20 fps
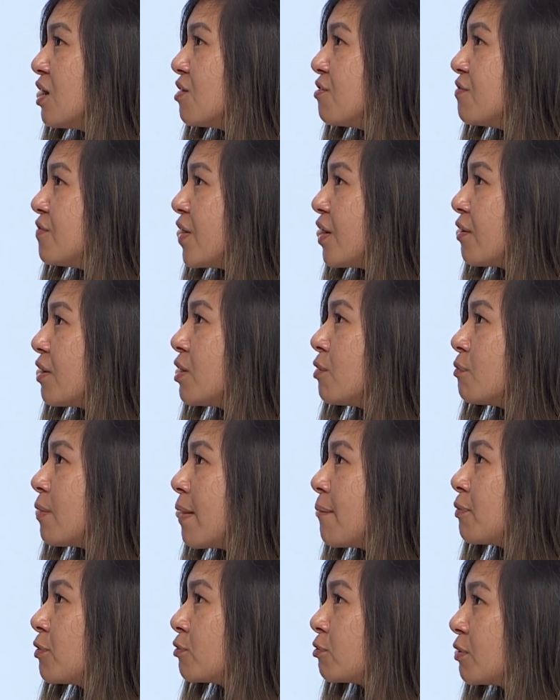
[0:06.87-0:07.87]
very
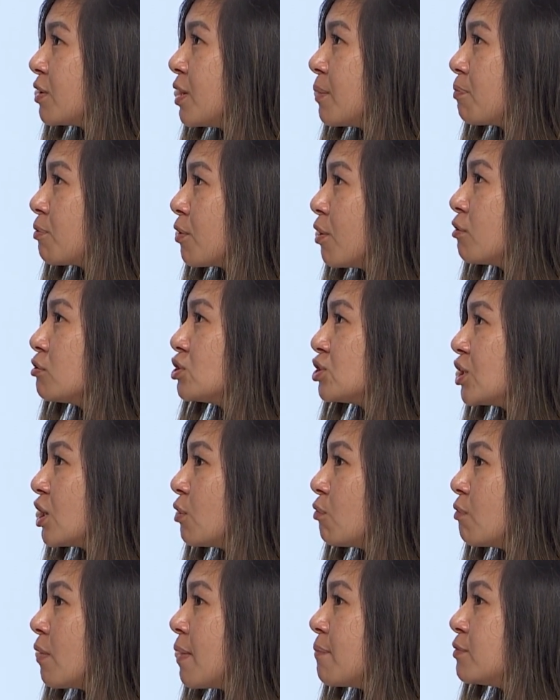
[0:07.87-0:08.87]
Web3 approach that
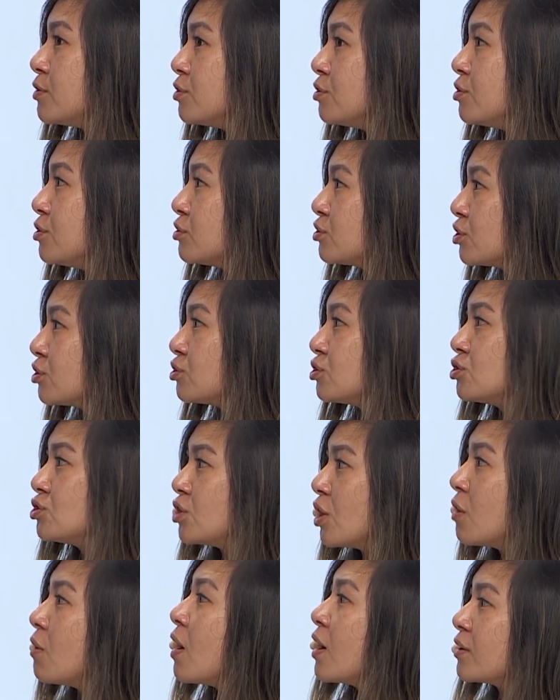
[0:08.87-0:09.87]
Web2 users
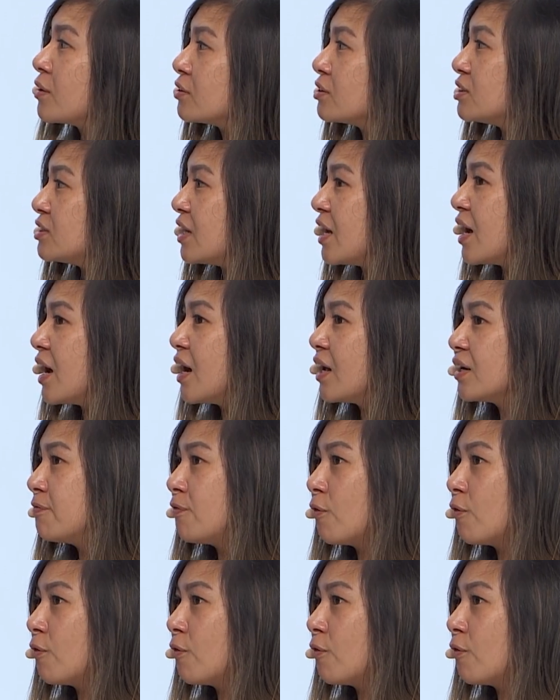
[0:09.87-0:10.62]
don't understand.